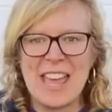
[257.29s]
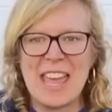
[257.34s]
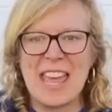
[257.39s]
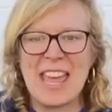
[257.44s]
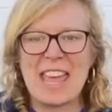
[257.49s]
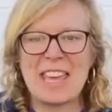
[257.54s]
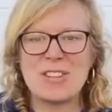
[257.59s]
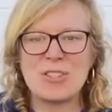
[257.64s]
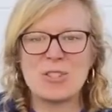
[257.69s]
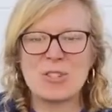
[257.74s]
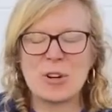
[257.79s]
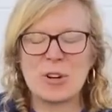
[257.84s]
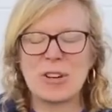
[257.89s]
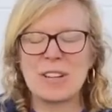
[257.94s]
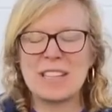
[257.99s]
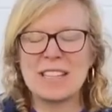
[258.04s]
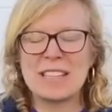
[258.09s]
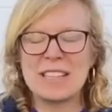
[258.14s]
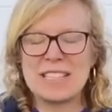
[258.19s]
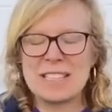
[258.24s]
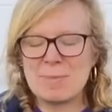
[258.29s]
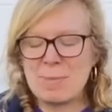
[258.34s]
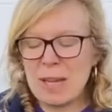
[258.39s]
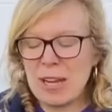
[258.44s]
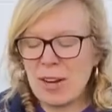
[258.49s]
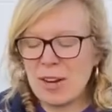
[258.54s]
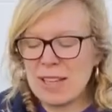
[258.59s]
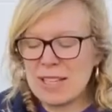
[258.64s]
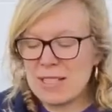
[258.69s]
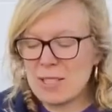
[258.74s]
And during these
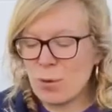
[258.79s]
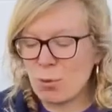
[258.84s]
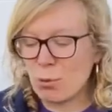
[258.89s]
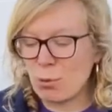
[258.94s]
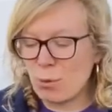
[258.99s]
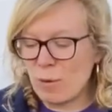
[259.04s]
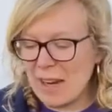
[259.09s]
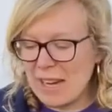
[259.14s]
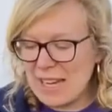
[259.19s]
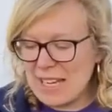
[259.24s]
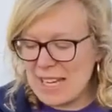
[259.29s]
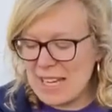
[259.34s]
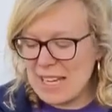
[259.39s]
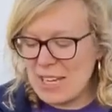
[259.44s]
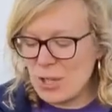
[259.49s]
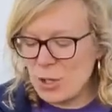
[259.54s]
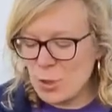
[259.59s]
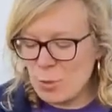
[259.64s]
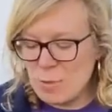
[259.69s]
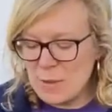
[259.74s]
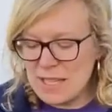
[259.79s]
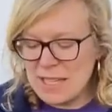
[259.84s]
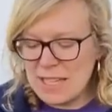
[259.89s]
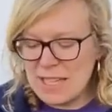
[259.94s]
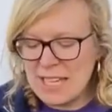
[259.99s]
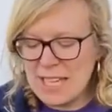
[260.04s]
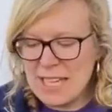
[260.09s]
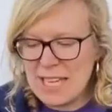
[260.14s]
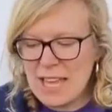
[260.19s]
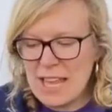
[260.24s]
periods of rain and
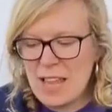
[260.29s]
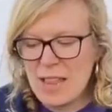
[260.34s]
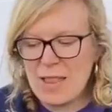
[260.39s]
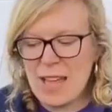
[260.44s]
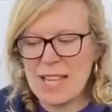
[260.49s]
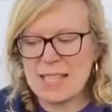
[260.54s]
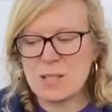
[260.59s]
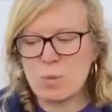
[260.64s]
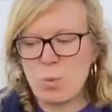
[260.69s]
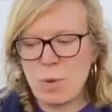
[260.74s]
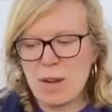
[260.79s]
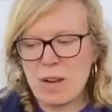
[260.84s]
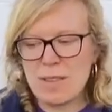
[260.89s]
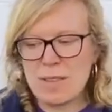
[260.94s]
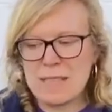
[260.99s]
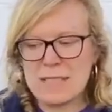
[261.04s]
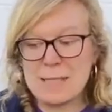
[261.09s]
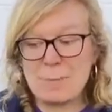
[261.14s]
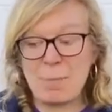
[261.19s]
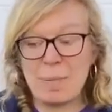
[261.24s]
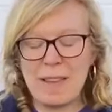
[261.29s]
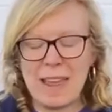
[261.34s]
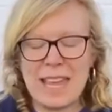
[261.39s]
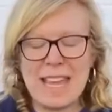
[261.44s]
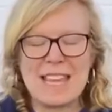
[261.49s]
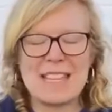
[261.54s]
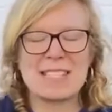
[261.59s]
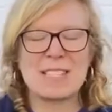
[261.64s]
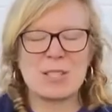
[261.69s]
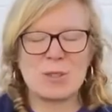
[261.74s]
humidity, that's where these
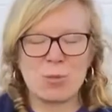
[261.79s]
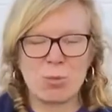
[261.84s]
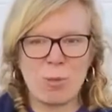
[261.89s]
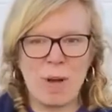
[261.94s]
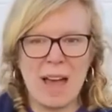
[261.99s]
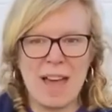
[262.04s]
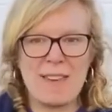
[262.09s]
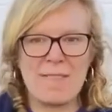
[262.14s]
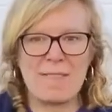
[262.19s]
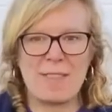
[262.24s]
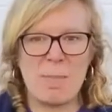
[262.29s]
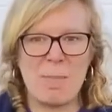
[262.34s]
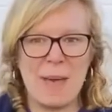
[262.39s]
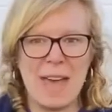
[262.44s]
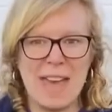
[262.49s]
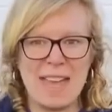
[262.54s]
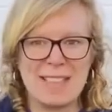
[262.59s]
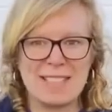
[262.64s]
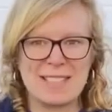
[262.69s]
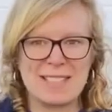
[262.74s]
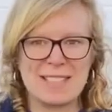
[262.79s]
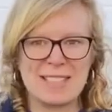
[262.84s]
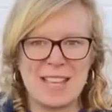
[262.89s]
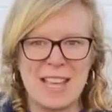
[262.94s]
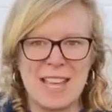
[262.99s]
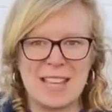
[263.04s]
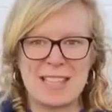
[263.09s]
plants thrive the best.